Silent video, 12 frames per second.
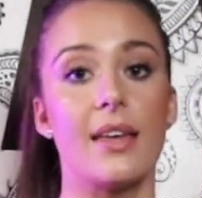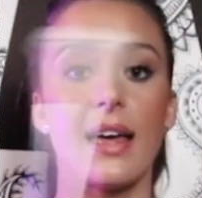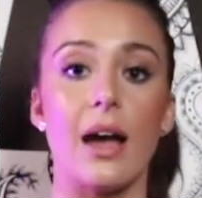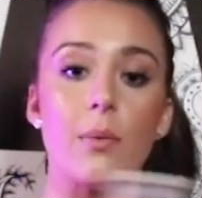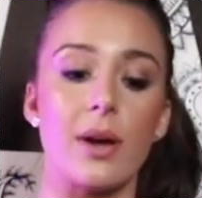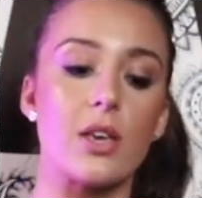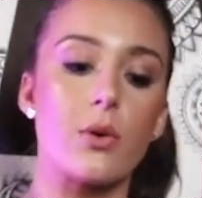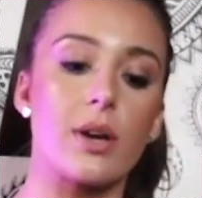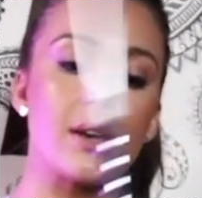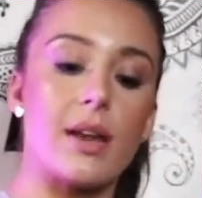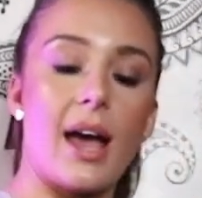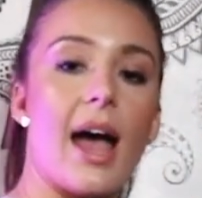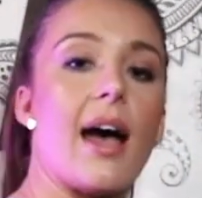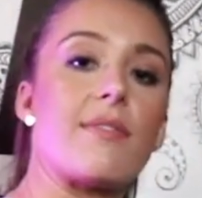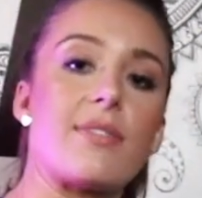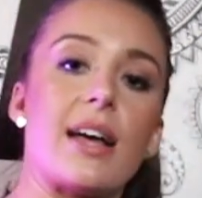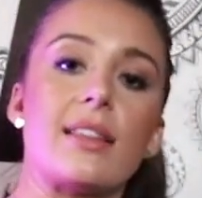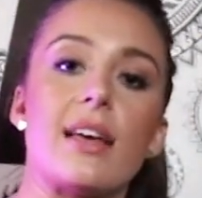That way you can
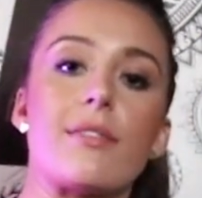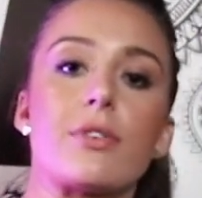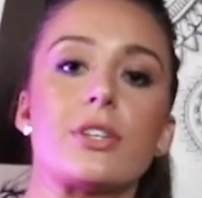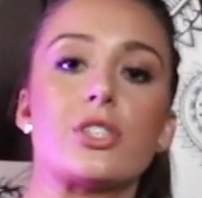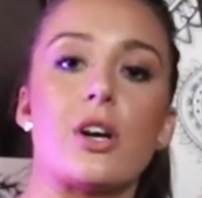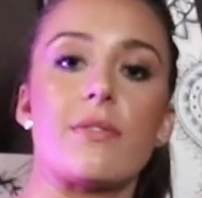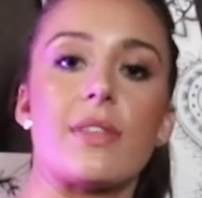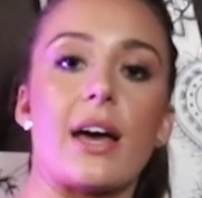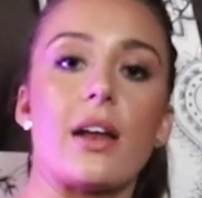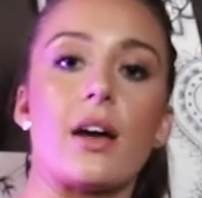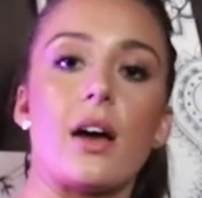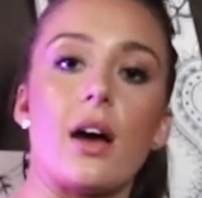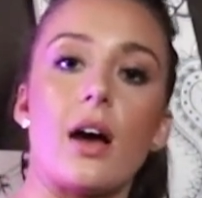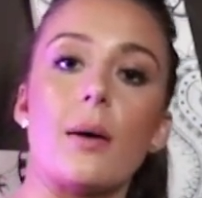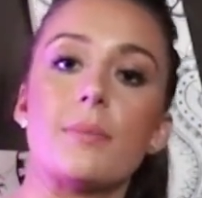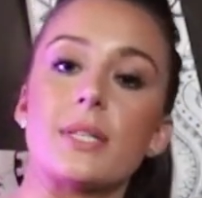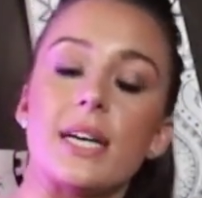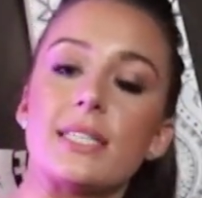have that leverage of that
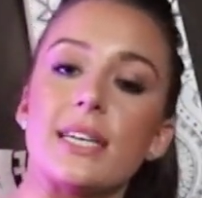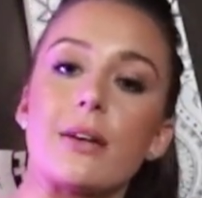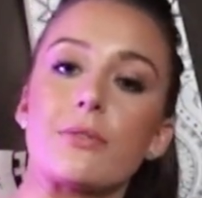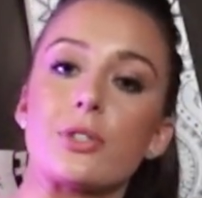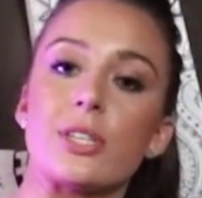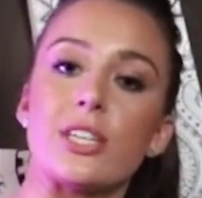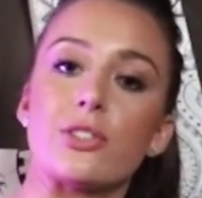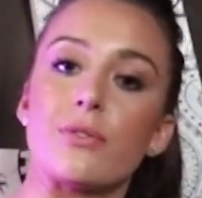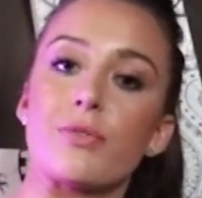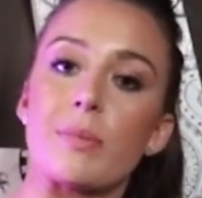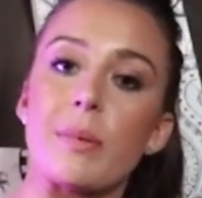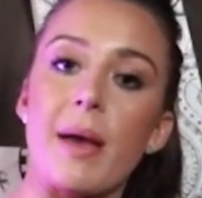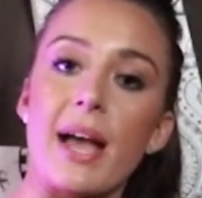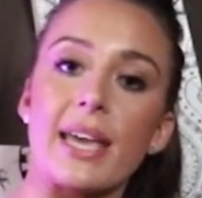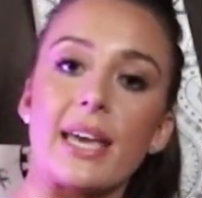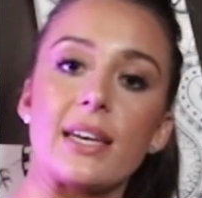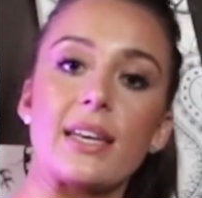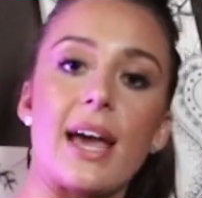upside down rotation from the
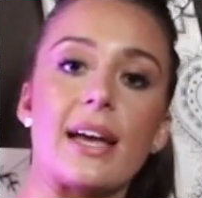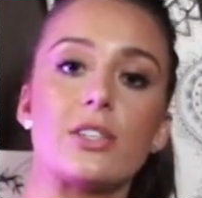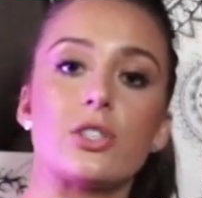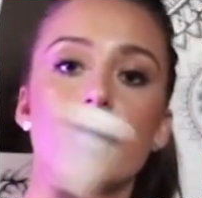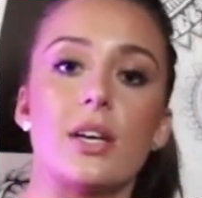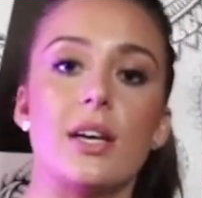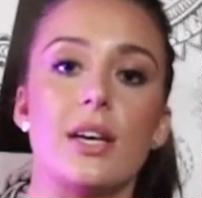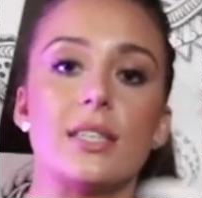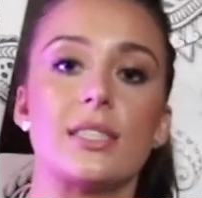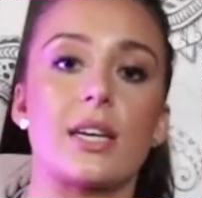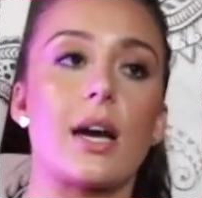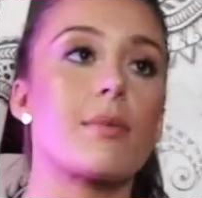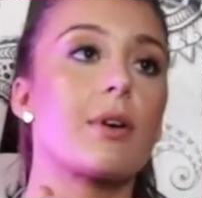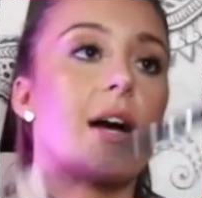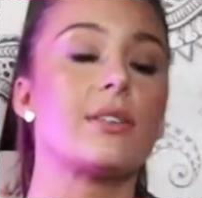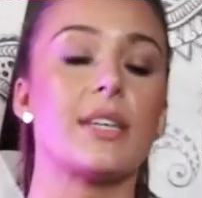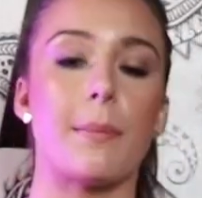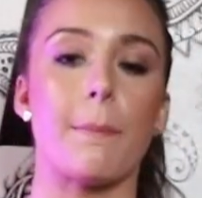backhand catch to come
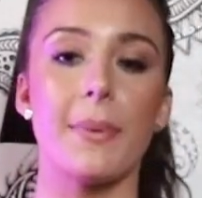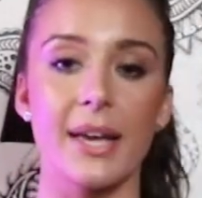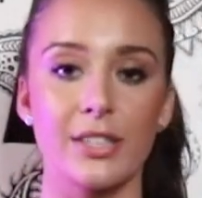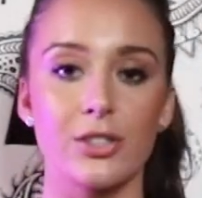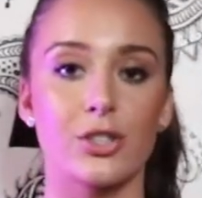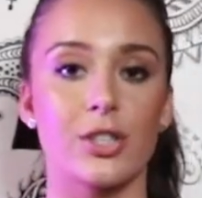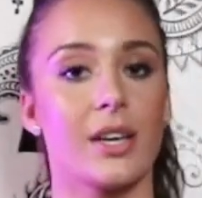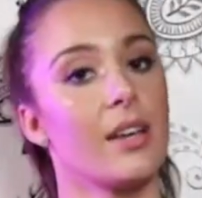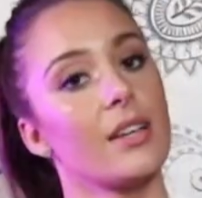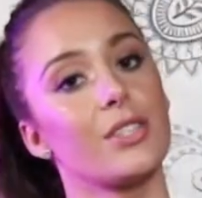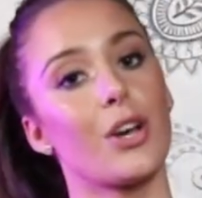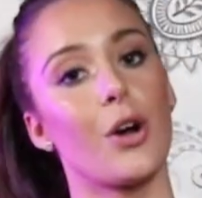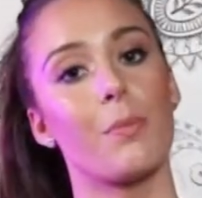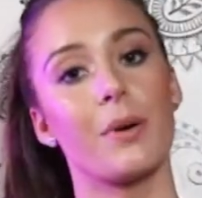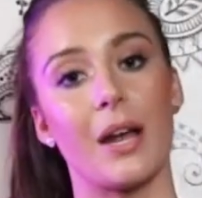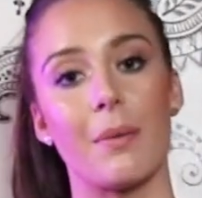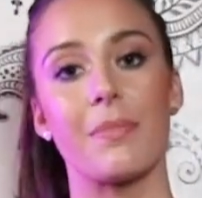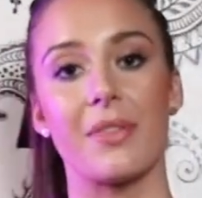around and pinch to
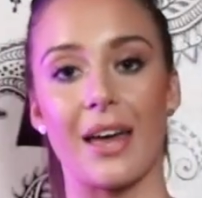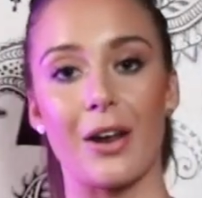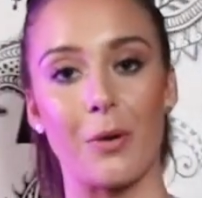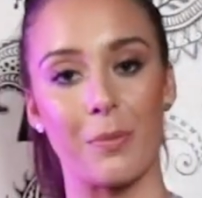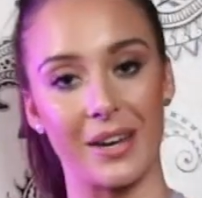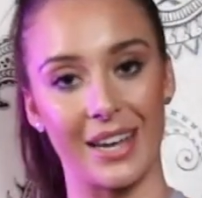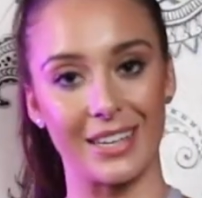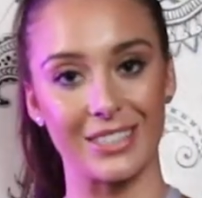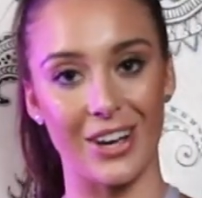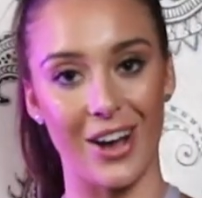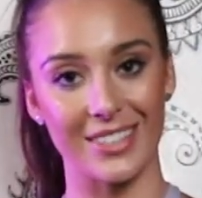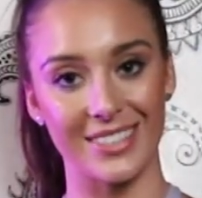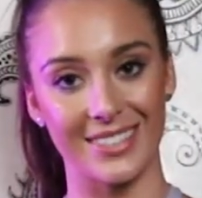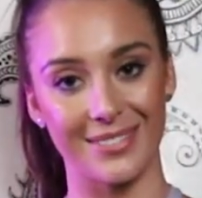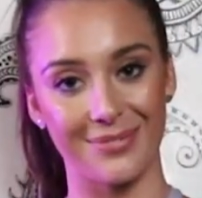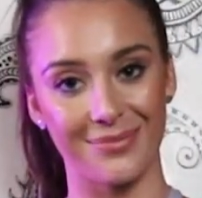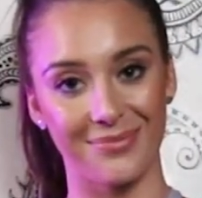open up that open hand toss.